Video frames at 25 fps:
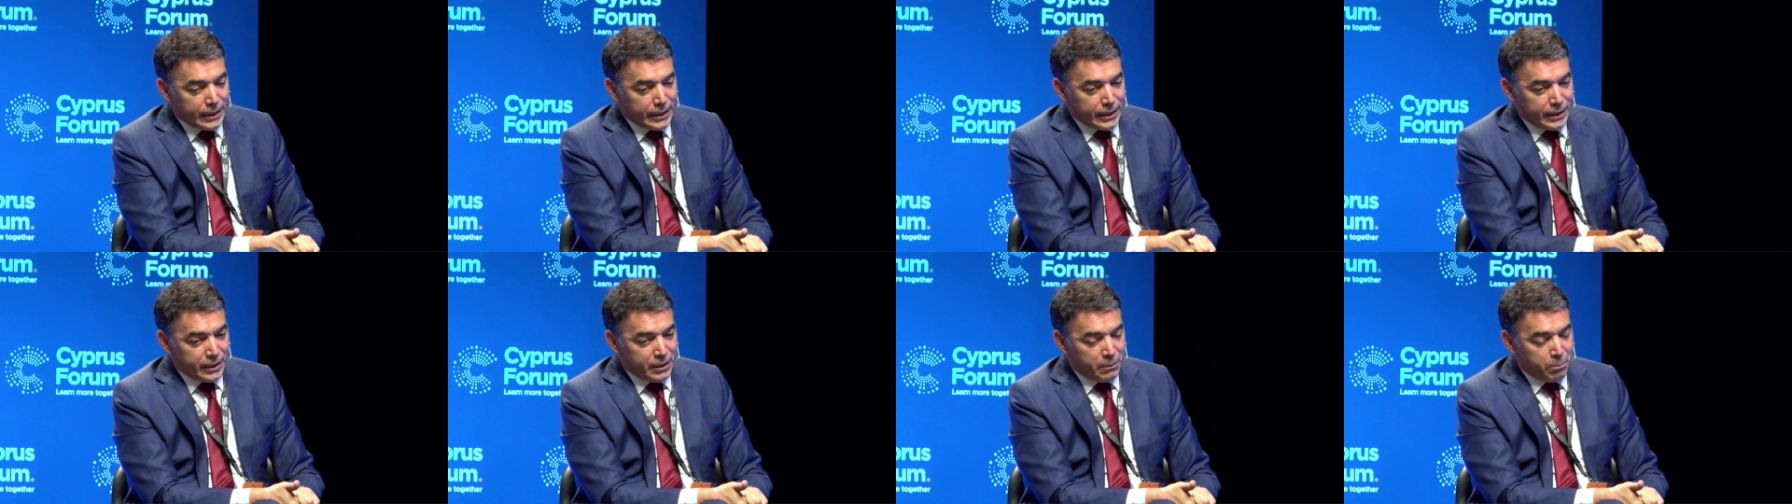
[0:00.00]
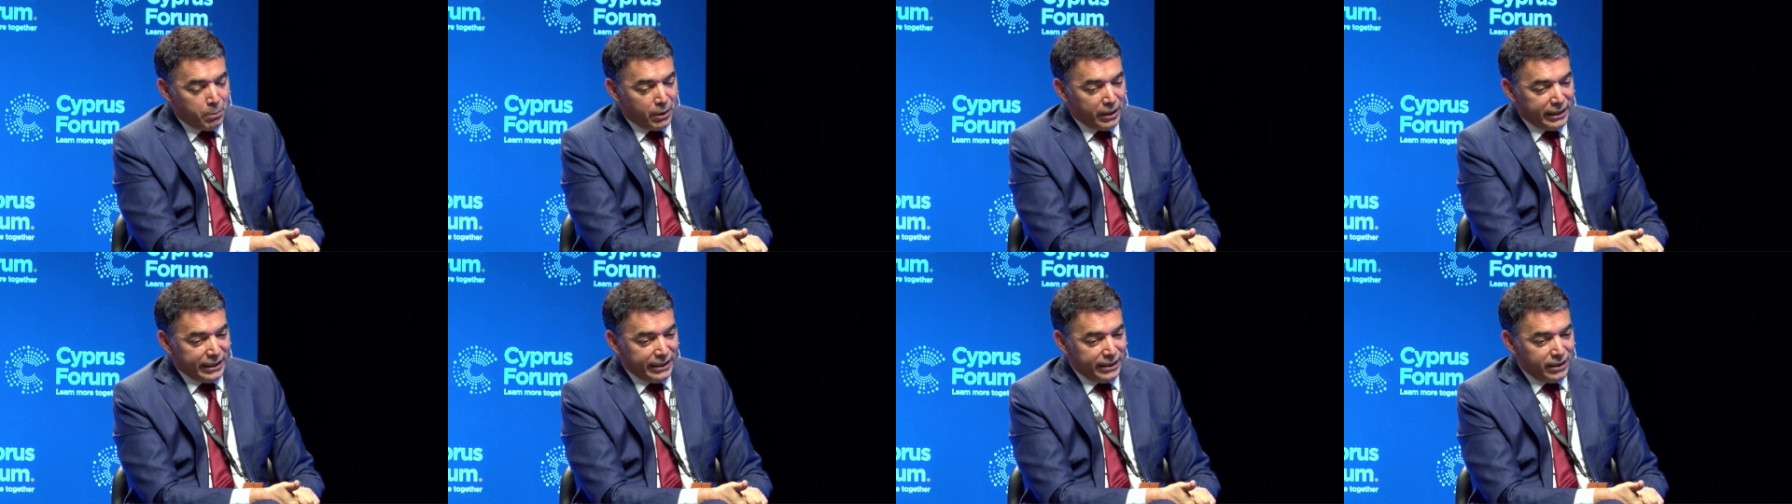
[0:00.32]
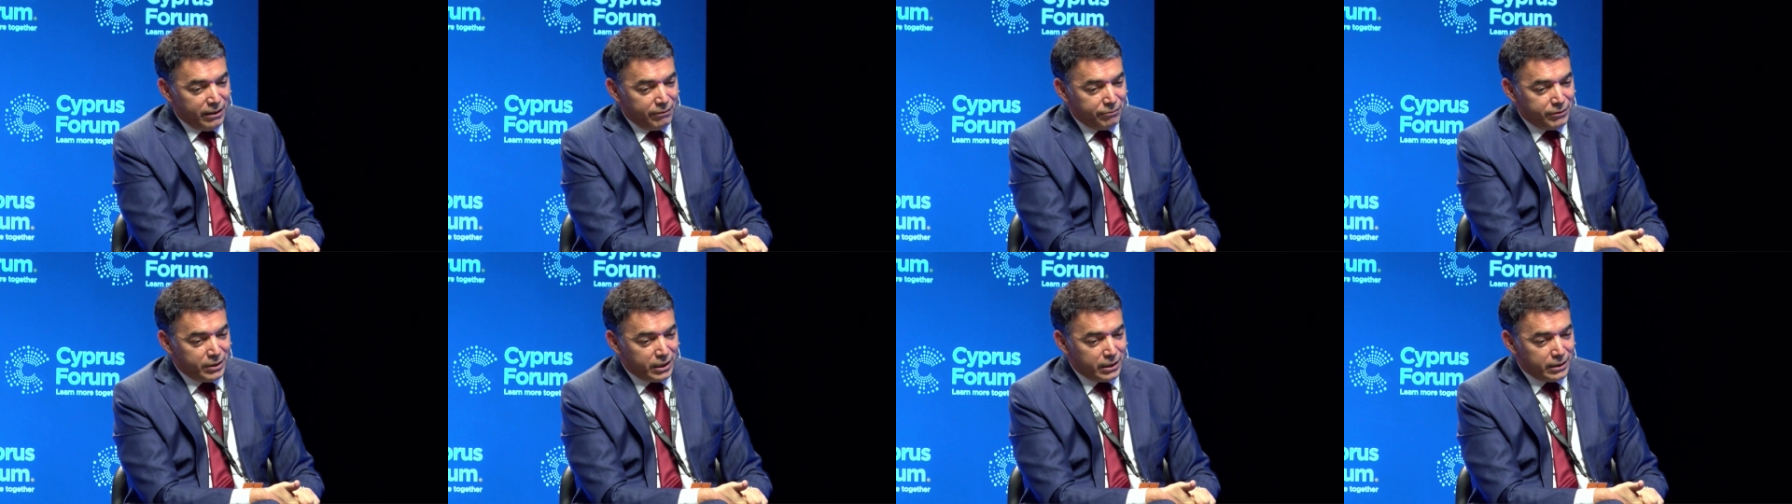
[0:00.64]
the
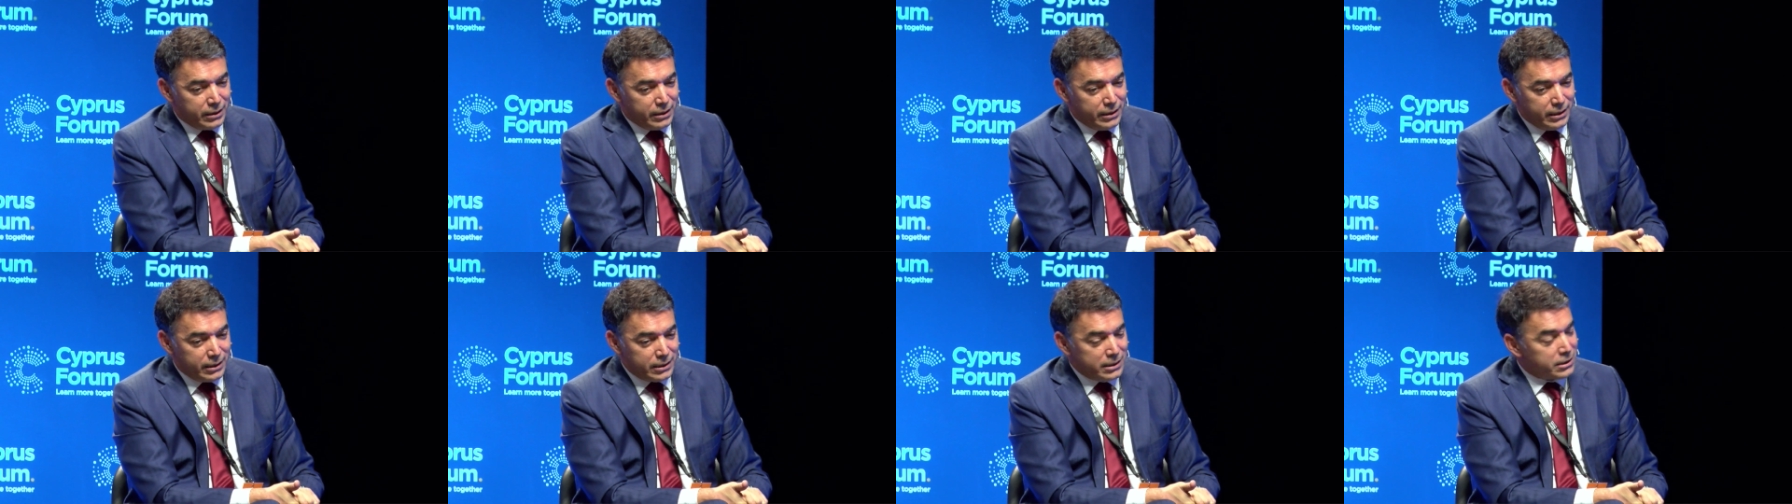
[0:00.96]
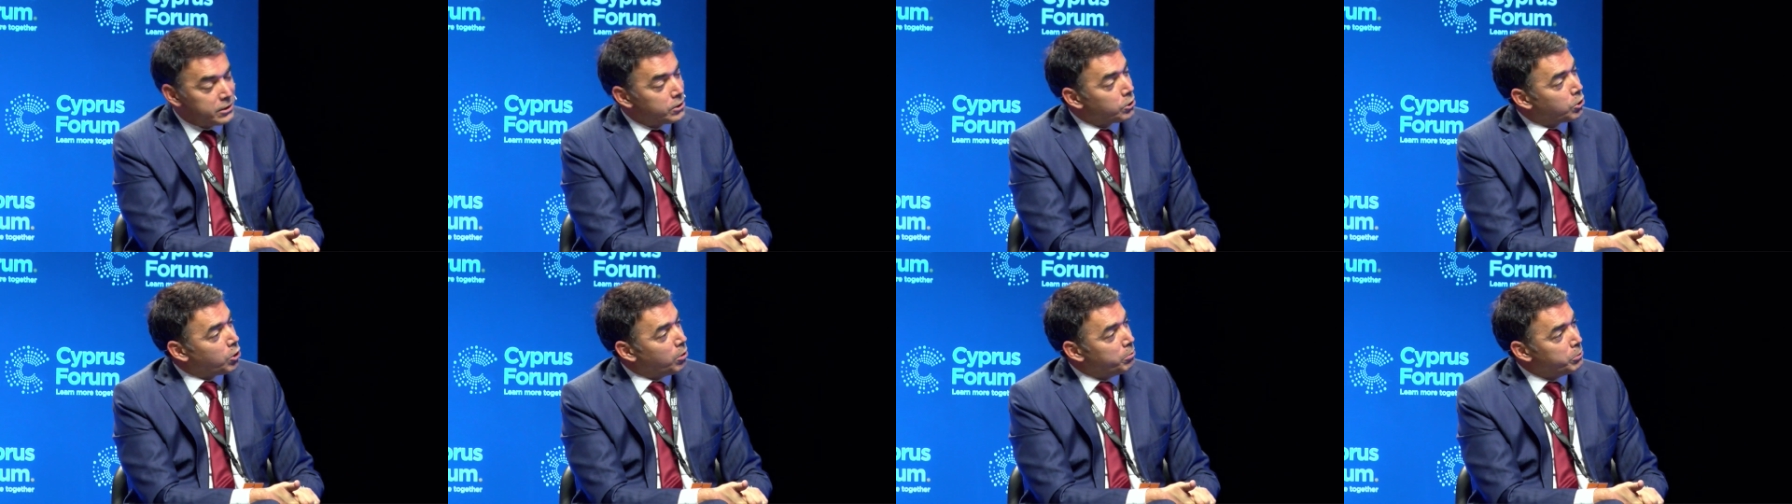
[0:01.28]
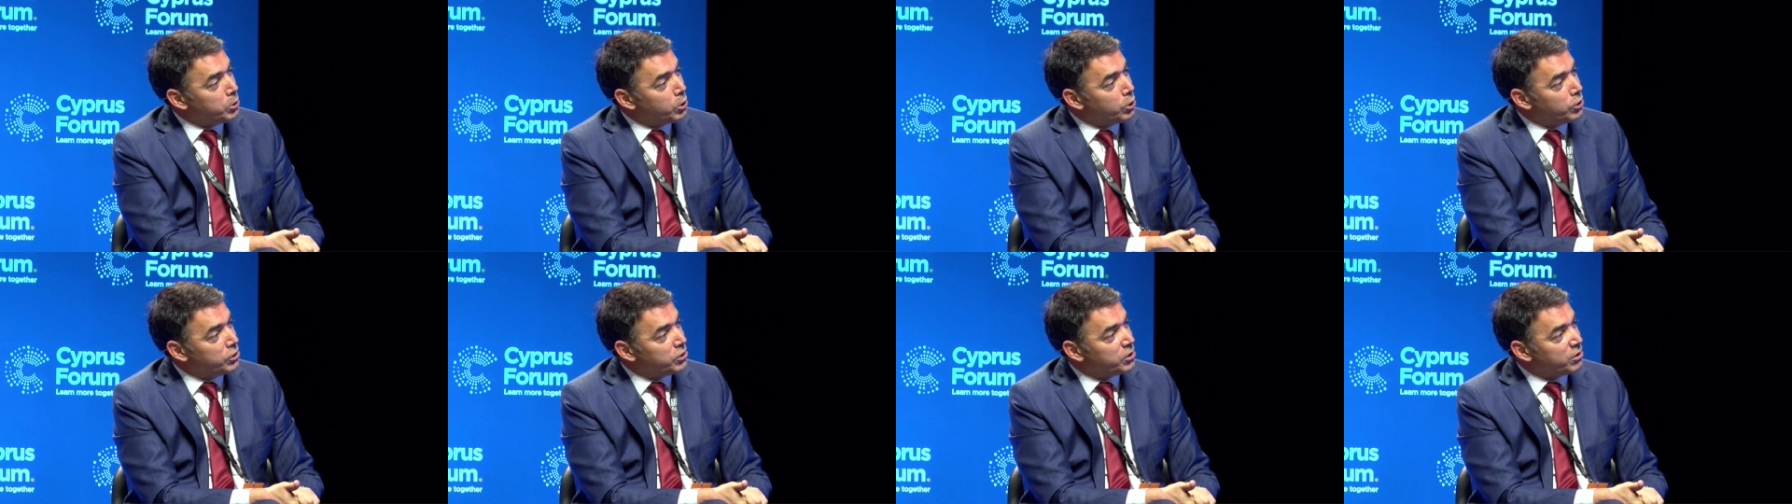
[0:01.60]
belief that this is a
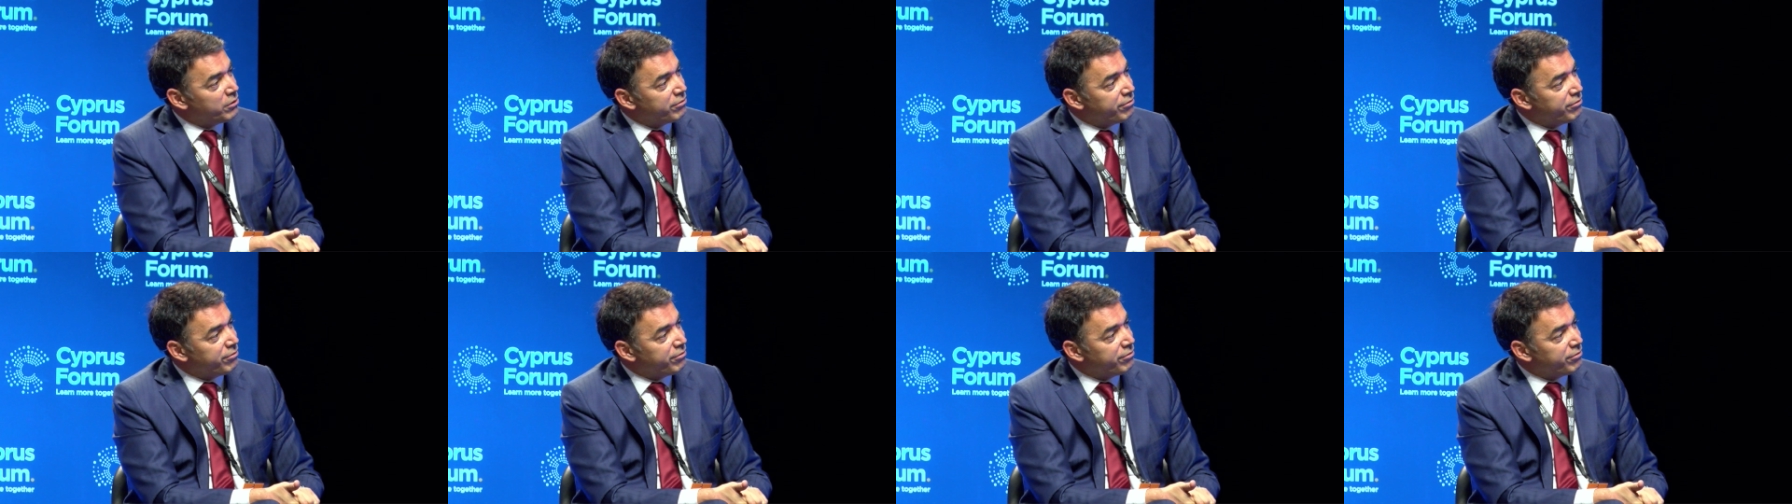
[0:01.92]
community of